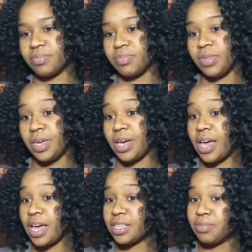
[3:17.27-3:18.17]
yeah, I
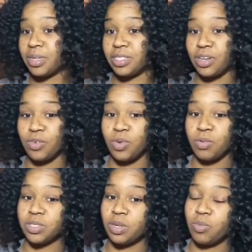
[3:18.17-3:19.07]
asked myself, what
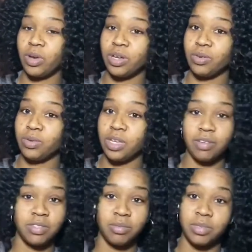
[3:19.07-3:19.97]
would someone who
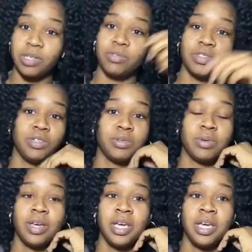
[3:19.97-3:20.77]
loves themselves do?